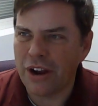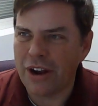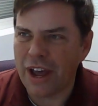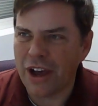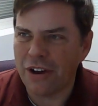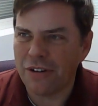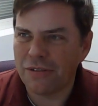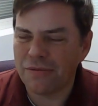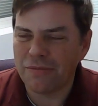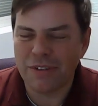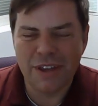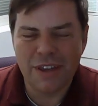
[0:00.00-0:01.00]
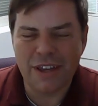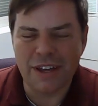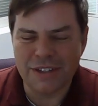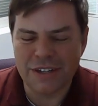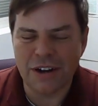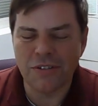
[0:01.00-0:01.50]
wear now
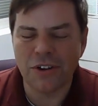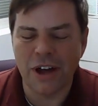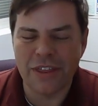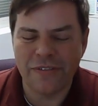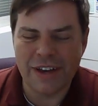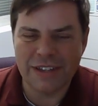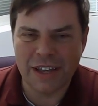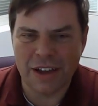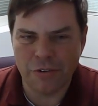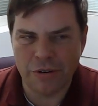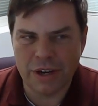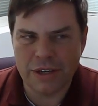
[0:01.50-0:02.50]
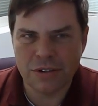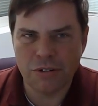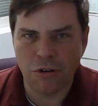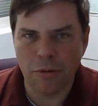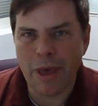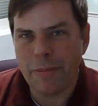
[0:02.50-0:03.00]
instead of cloth face
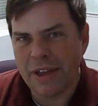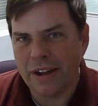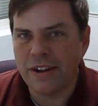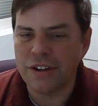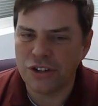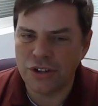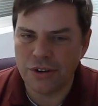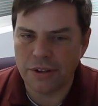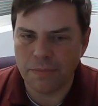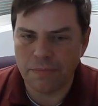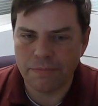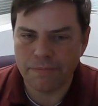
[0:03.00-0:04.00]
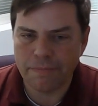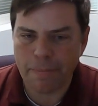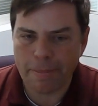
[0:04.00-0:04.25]
coverings, or maybe in addition to them.